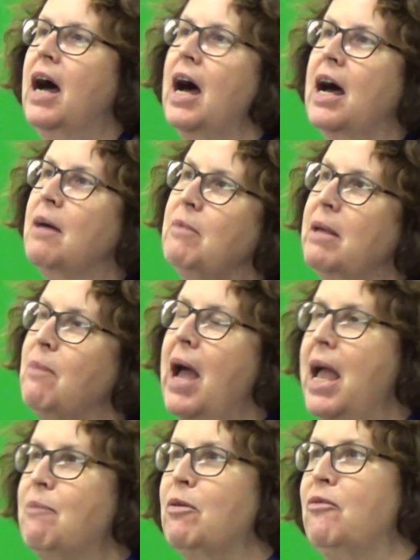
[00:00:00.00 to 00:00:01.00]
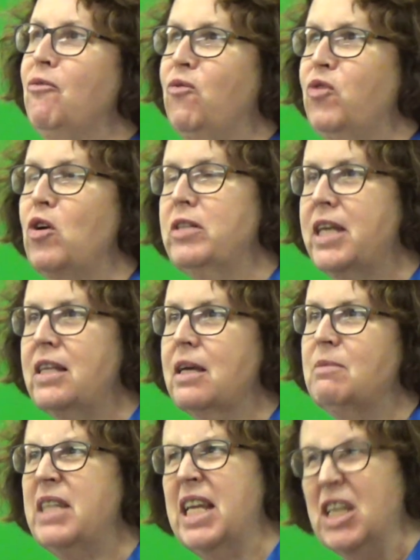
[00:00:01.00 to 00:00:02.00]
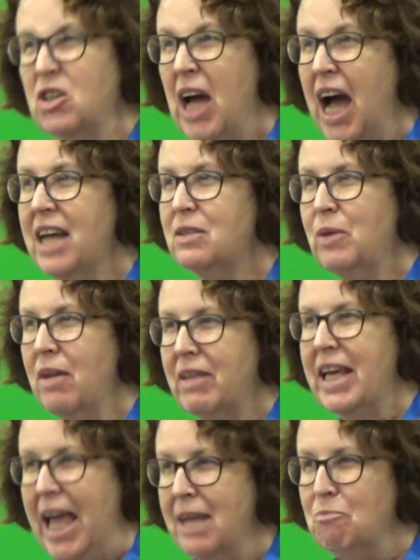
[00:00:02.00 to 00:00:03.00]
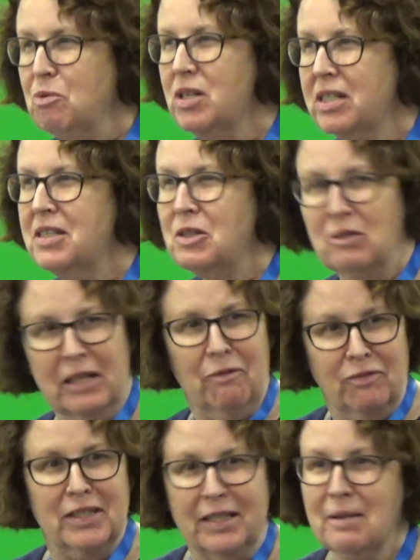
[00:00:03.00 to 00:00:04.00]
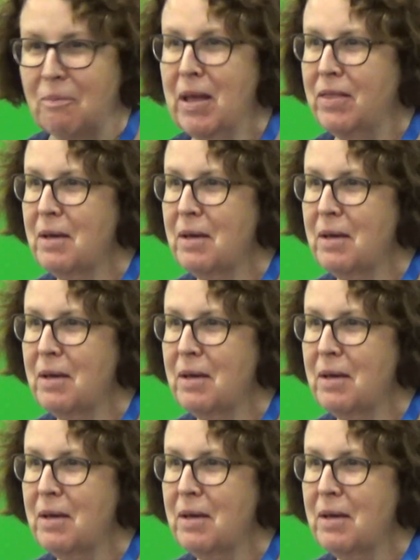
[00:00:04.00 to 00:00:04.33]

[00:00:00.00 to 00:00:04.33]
And by April 13th, I'm saying, you guys, we have like 8 books still left in the